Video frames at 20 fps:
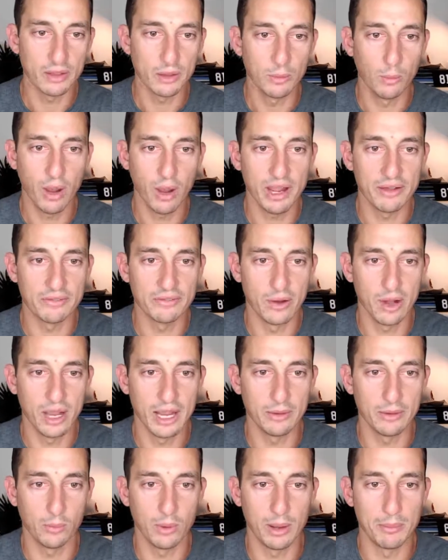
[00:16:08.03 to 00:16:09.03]

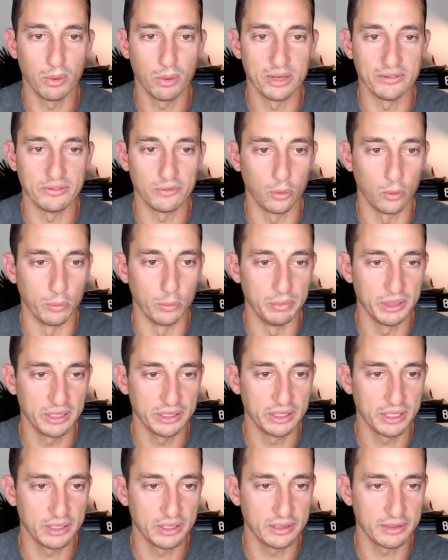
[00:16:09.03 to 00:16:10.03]
YFI, 1.4
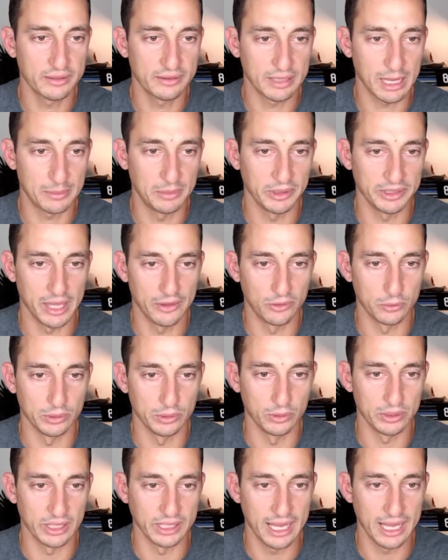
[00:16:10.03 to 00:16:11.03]
billion. A couple of the others we're
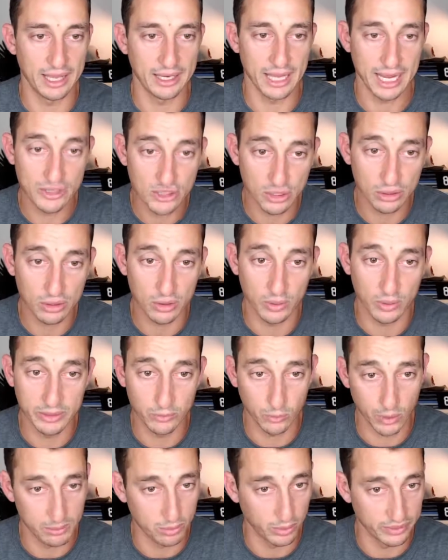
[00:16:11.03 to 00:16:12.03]
looking at. Engine Coin,
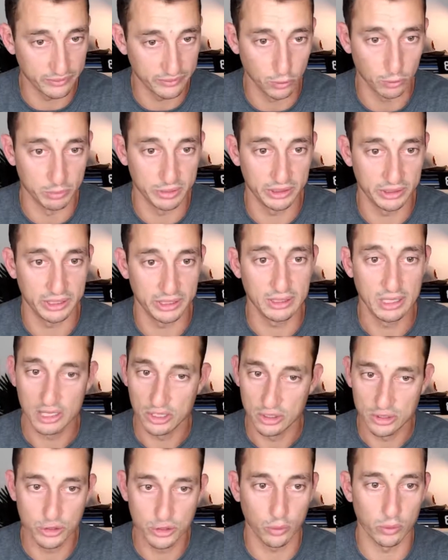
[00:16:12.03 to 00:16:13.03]
1.4 billion.
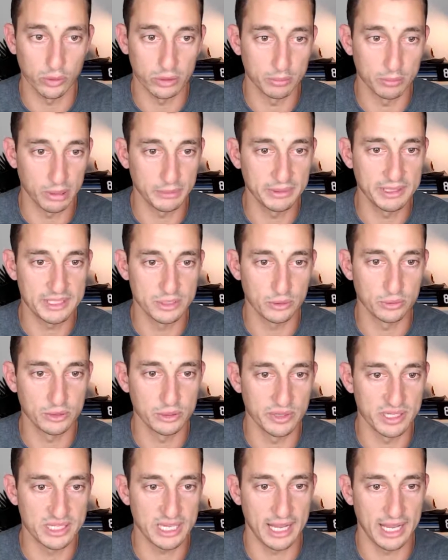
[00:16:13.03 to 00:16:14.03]
Sure, could probably still do a
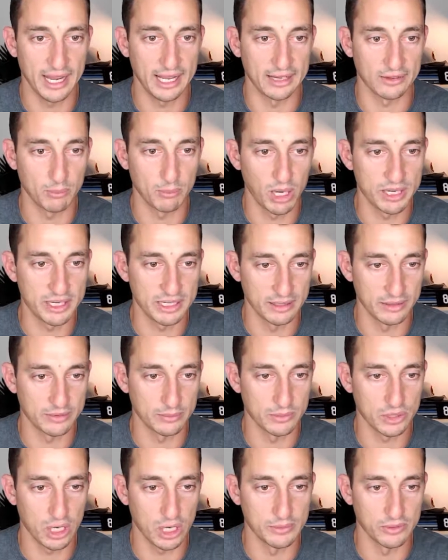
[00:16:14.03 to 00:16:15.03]
10x, might need some
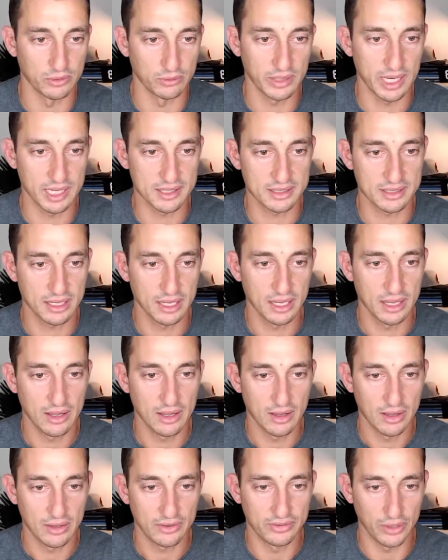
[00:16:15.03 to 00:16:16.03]
time to rest.
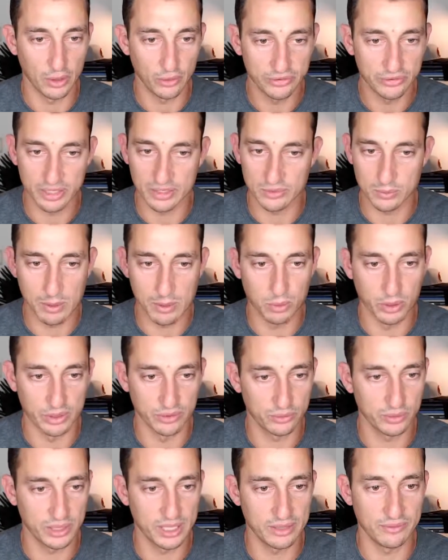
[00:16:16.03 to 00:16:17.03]
Celsius,
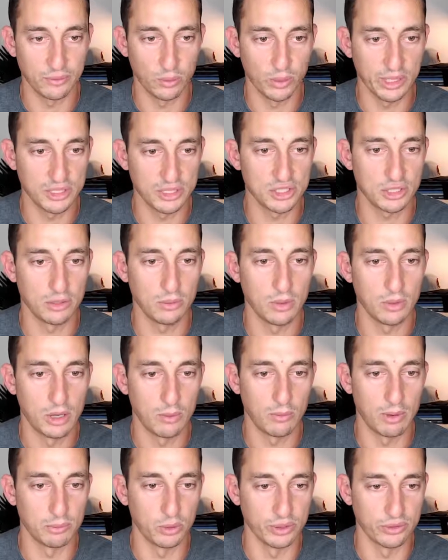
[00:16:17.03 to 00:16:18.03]
1.3, Voyager,
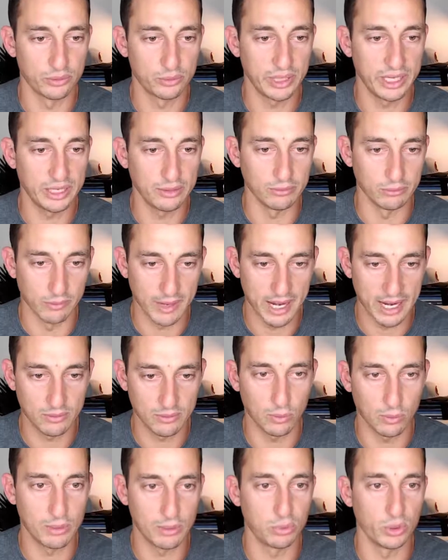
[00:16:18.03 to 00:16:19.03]
1.3, Ren,
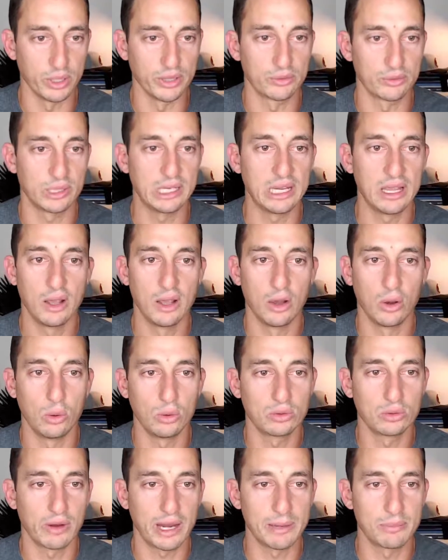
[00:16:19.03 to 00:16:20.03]
1.3. All
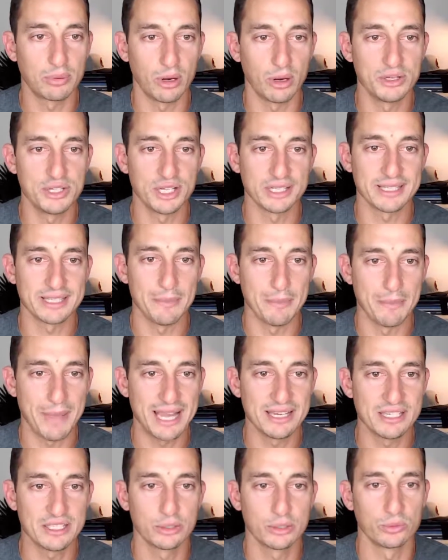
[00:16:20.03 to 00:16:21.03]
great projects that may
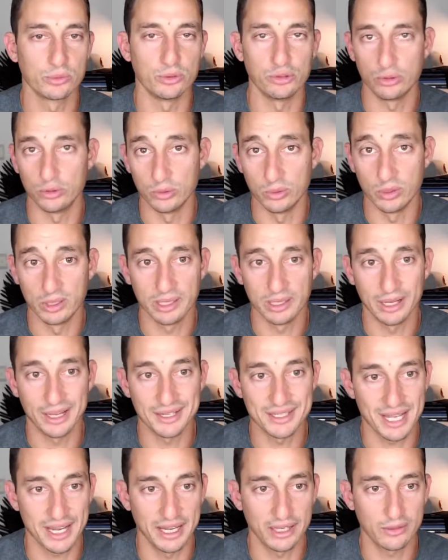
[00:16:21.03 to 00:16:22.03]
still do a
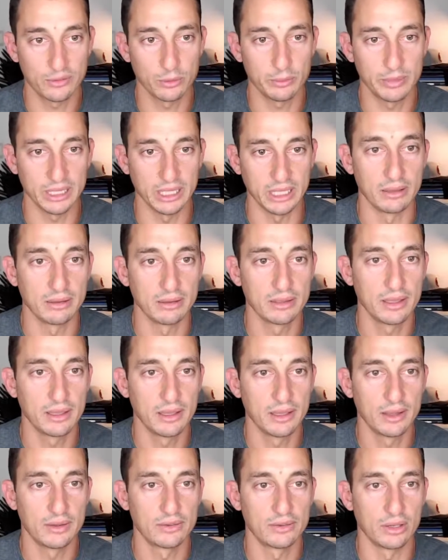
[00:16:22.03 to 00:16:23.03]
10x from here.
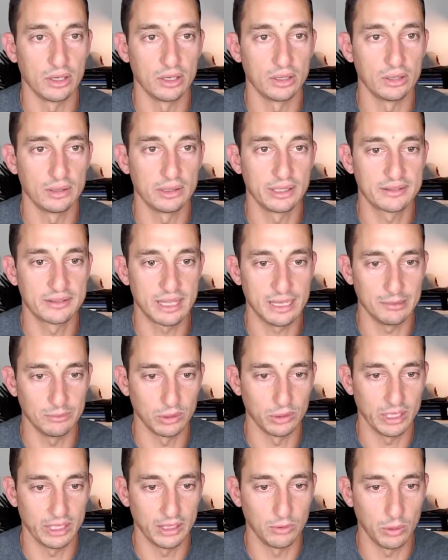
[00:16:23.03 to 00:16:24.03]
So let's keep
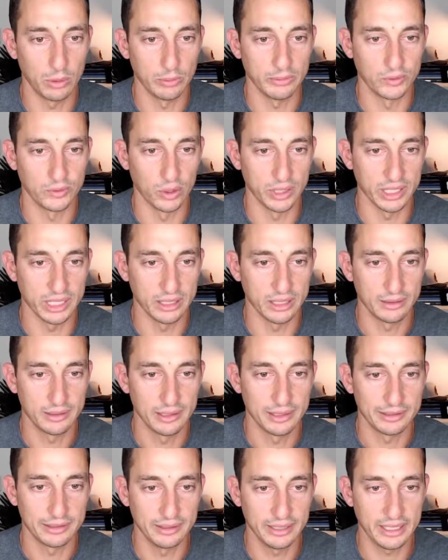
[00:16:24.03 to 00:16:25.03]
looking at what we've got here.
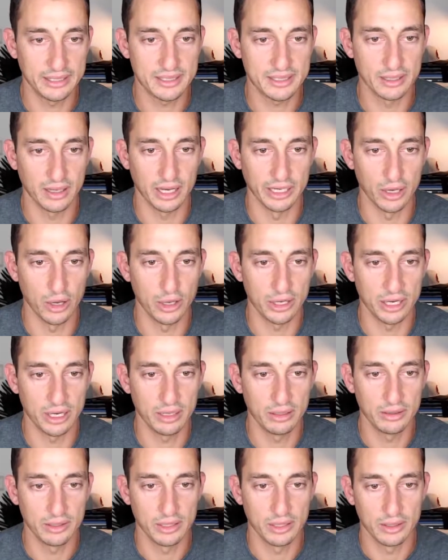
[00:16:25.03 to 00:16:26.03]
Lit,
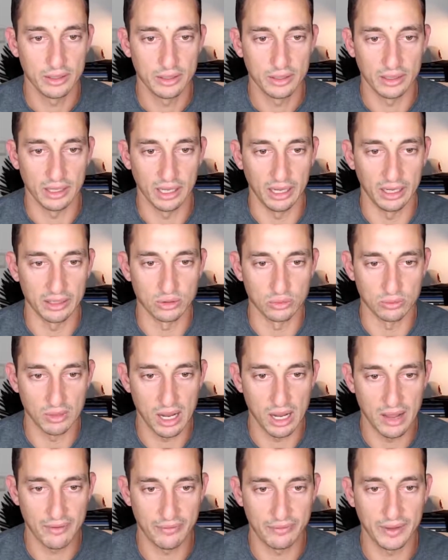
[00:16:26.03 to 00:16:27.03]
IOTA,
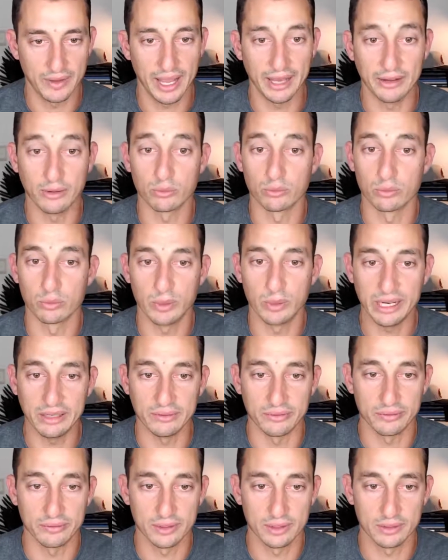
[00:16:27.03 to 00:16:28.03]
Graph, and
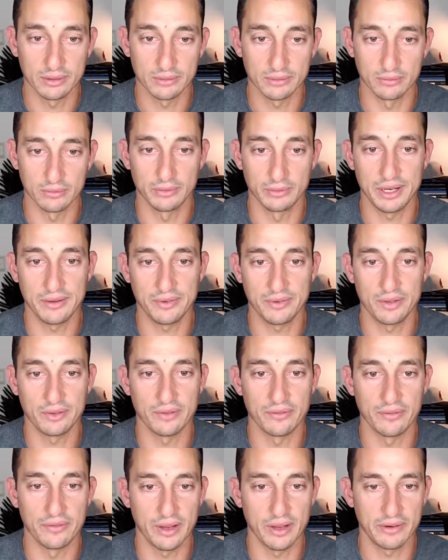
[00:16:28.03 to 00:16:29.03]
Reef. Reef is a
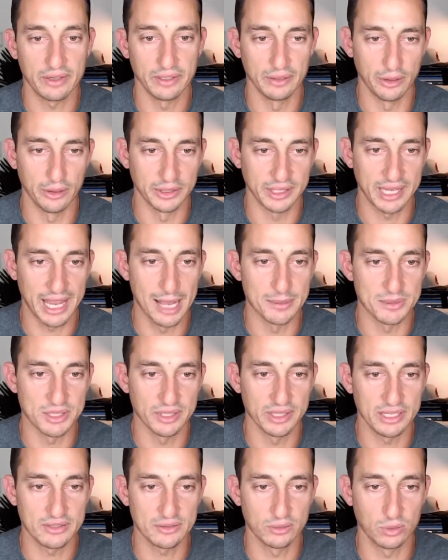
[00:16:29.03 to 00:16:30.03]
very low cap. So
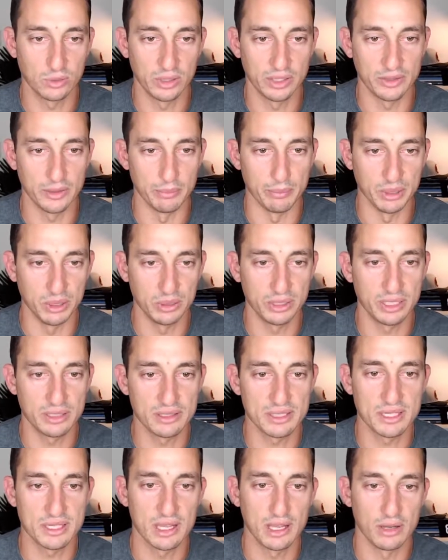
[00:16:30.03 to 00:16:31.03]
these are all in the
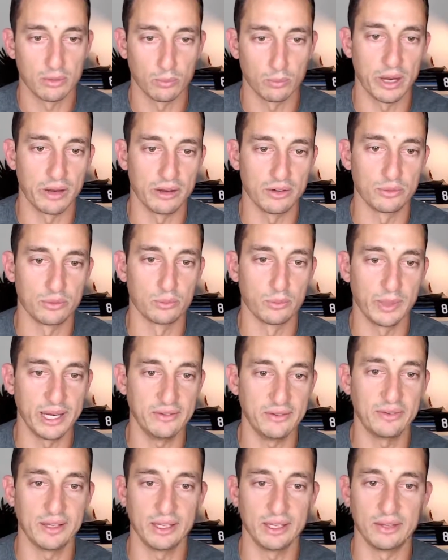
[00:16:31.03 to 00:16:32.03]
billions, whereas
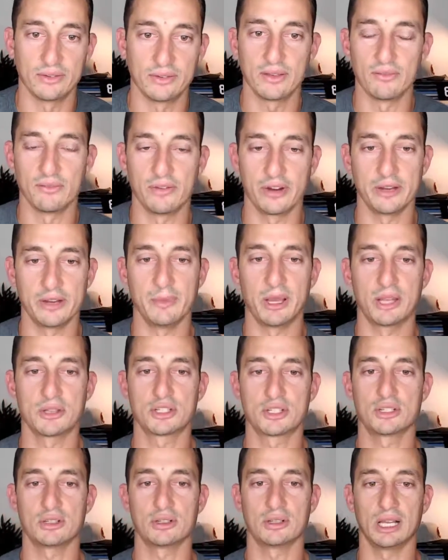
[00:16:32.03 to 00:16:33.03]
Reef is very
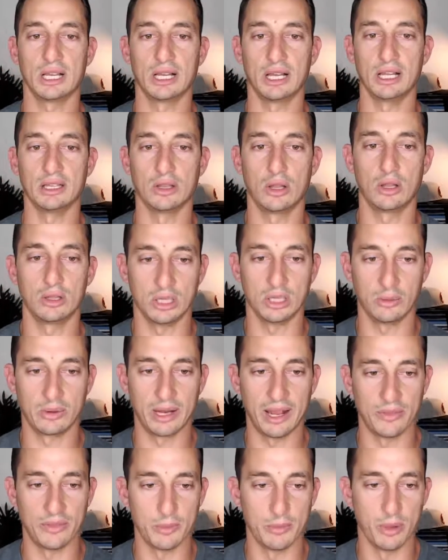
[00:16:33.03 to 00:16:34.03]
much a lot lower
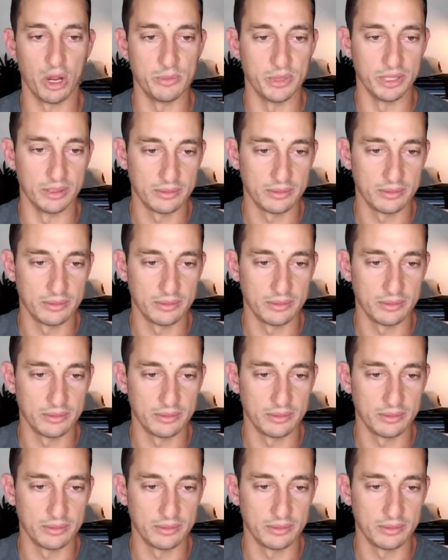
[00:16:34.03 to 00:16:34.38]
at the moment.